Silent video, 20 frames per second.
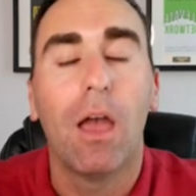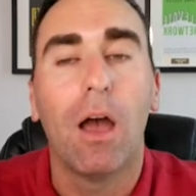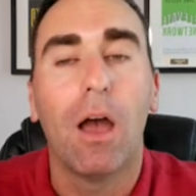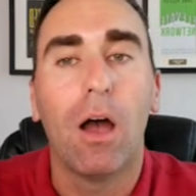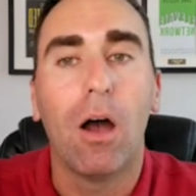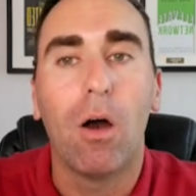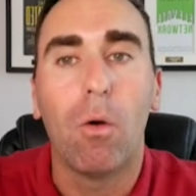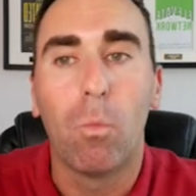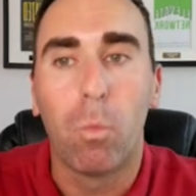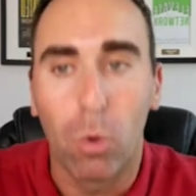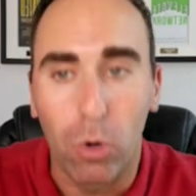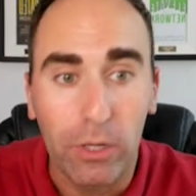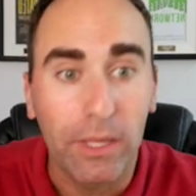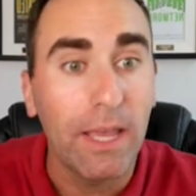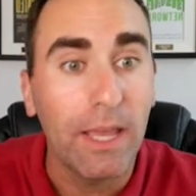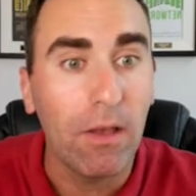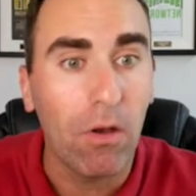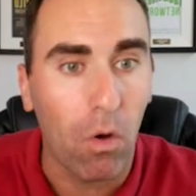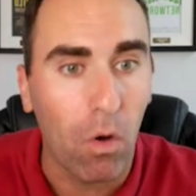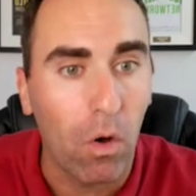
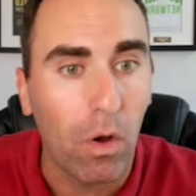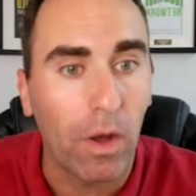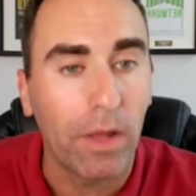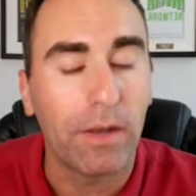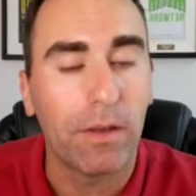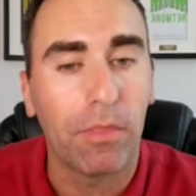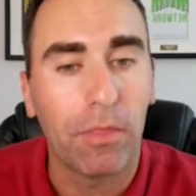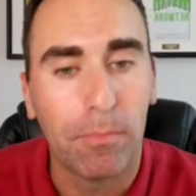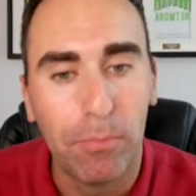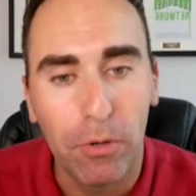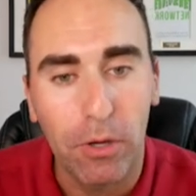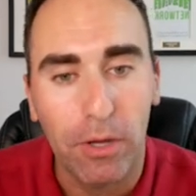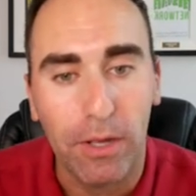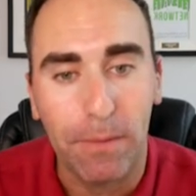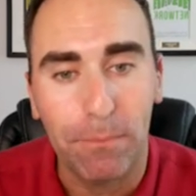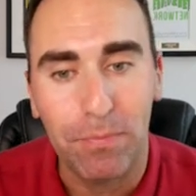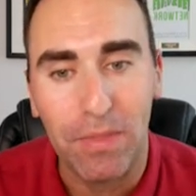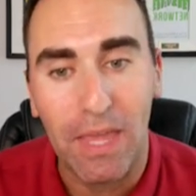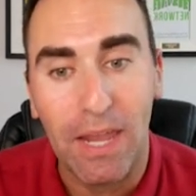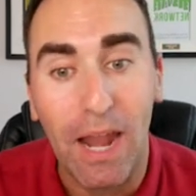working on the book.
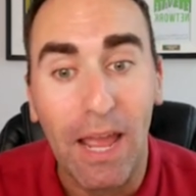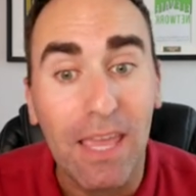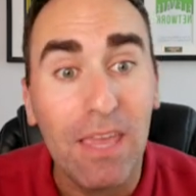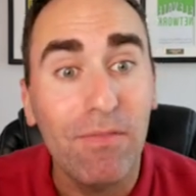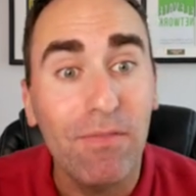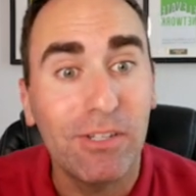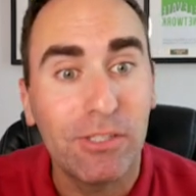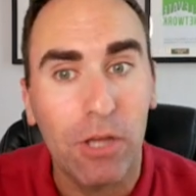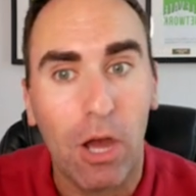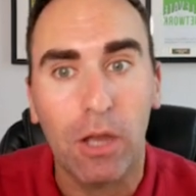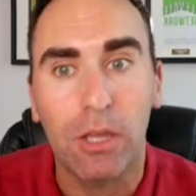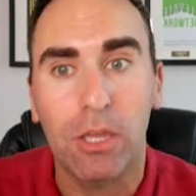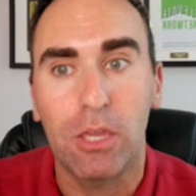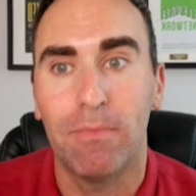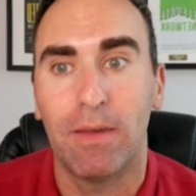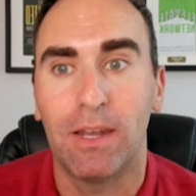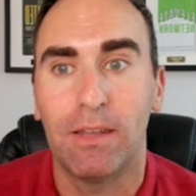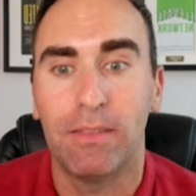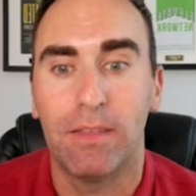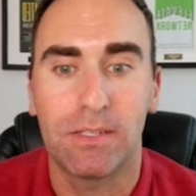And I even
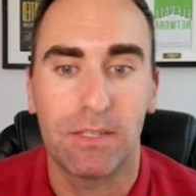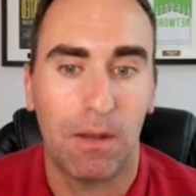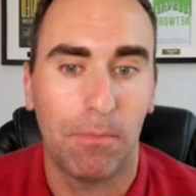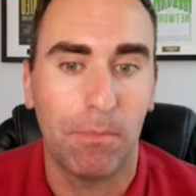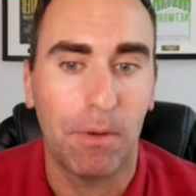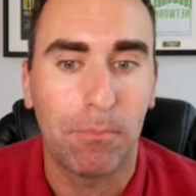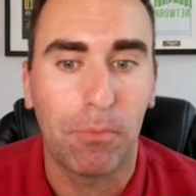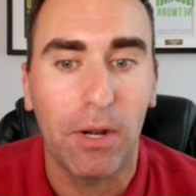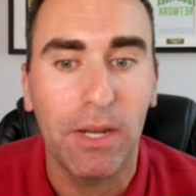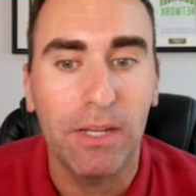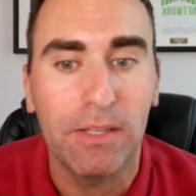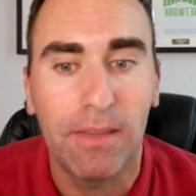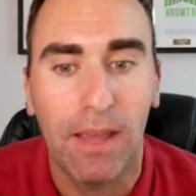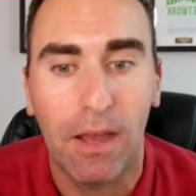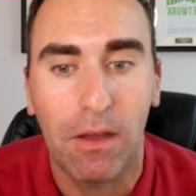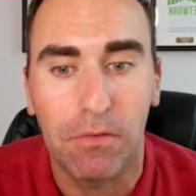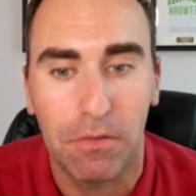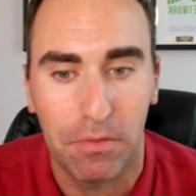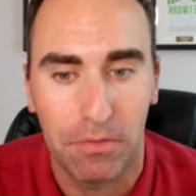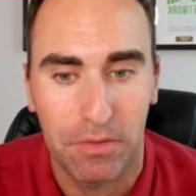documented this, and I'm going to break
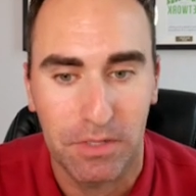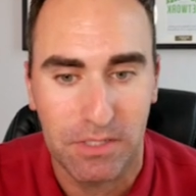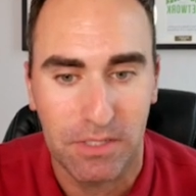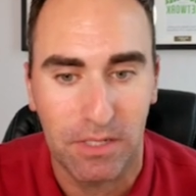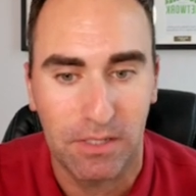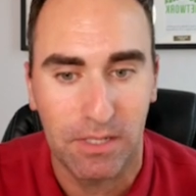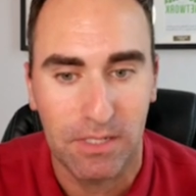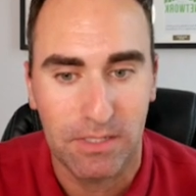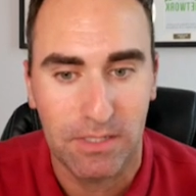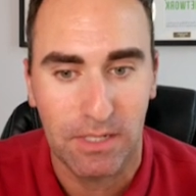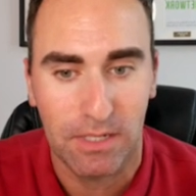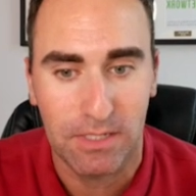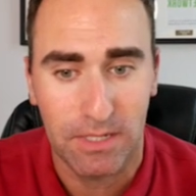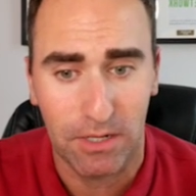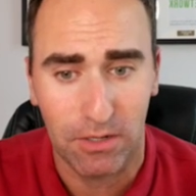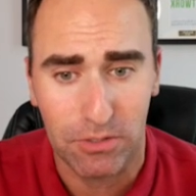down the statistics here.